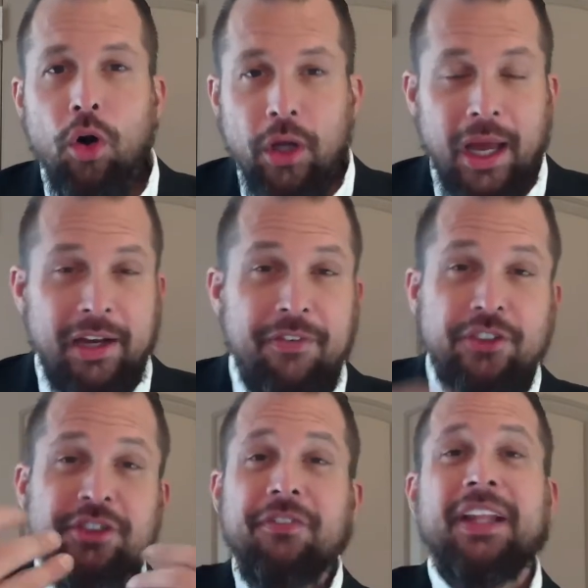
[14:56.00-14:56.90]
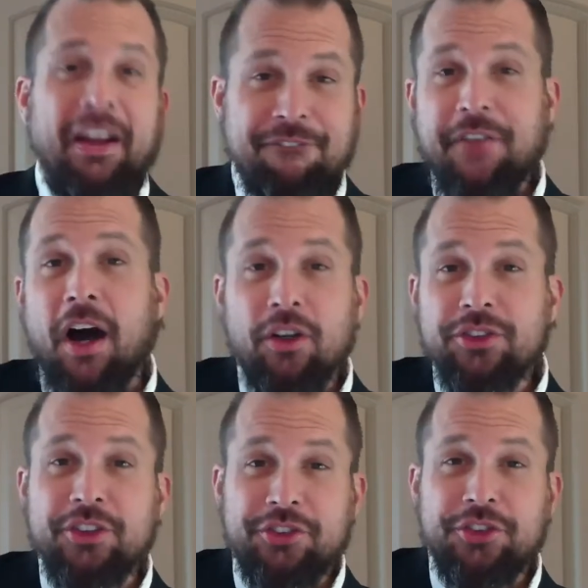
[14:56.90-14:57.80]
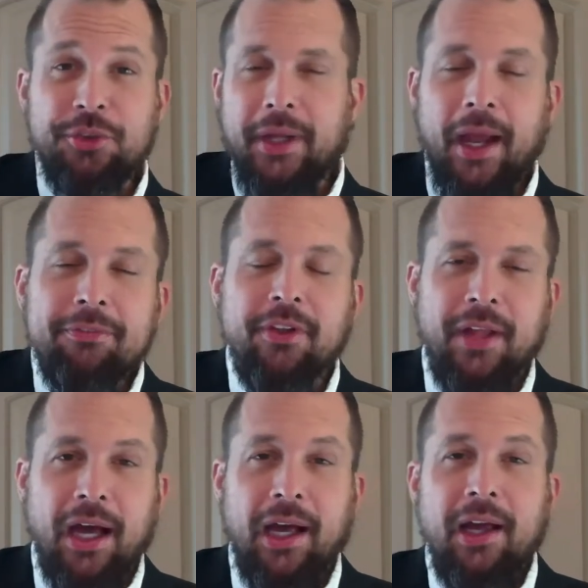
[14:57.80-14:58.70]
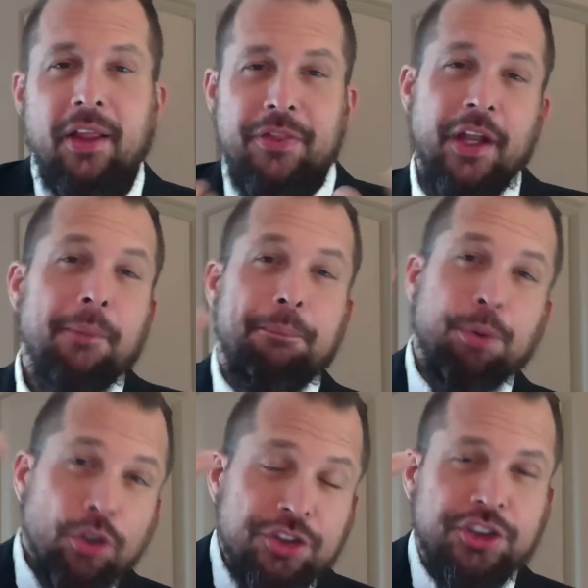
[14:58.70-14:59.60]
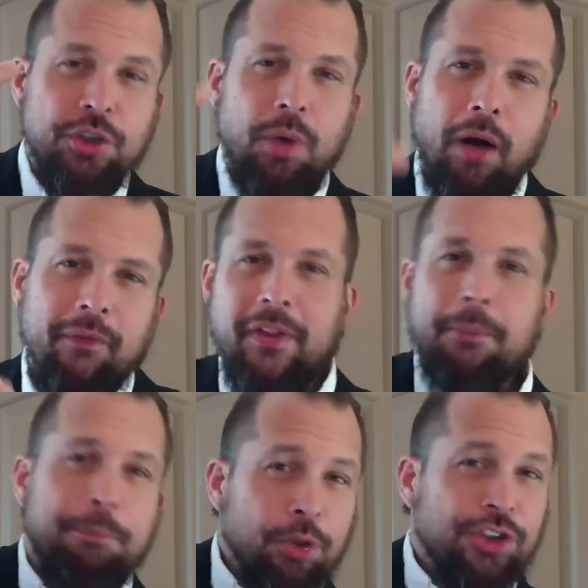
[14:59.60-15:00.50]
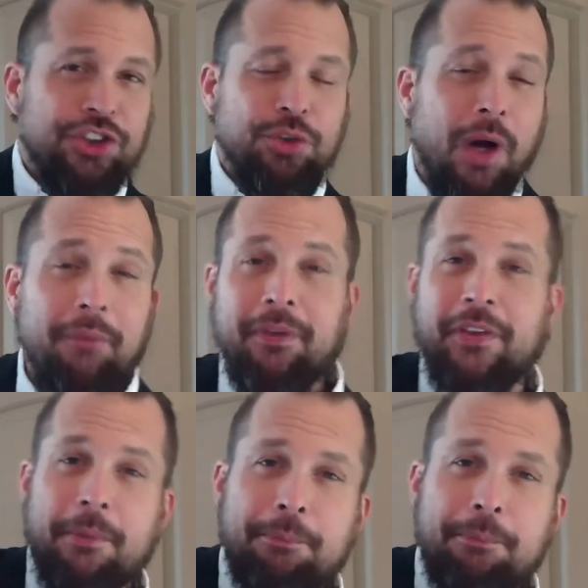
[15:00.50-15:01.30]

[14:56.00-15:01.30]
And if there's something that follows it soon after that, Then it boosts you up, and then boosts you up, and then